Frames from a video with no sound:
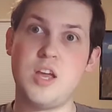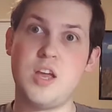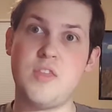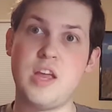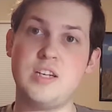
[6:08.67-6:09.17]

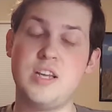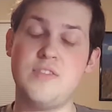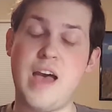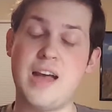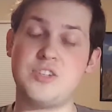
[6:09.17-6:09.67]
they did
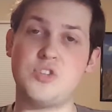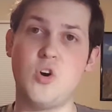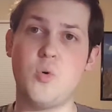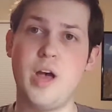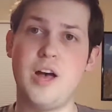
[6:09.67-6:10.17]
that so
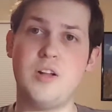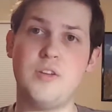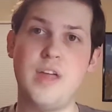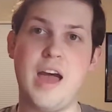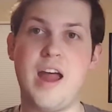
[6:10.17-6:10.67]
well
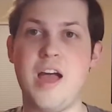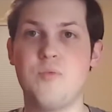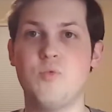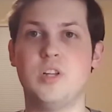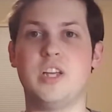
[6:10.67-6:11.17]
that I
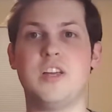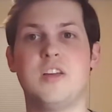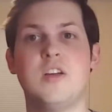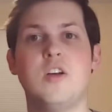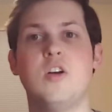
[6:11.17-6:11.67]
really
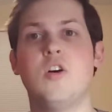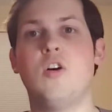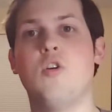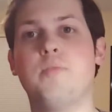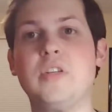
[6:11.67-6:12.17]

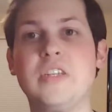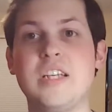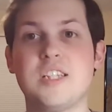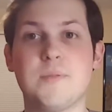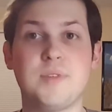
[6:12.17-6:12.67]
hope to see
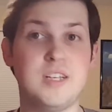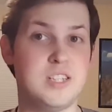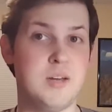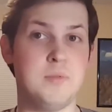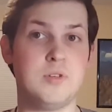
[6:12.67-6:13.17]
something
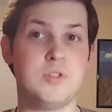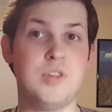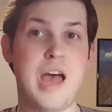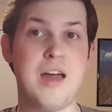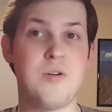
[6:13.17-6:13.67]
similar to
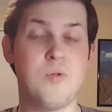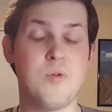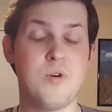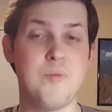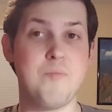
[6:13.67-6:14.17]
that
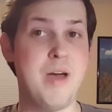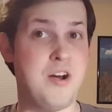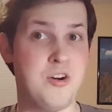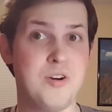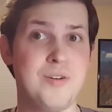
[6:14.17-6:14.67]
or
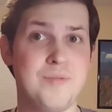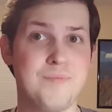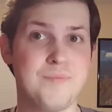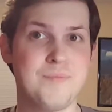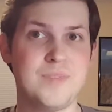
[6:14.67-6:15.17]
better,
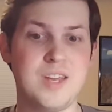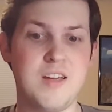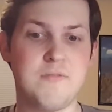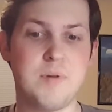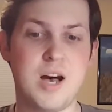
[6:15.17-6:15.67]

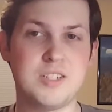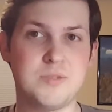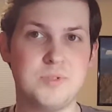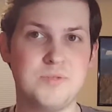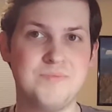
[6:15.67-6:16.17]
if
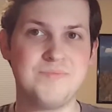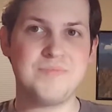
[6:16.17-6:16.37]
possible.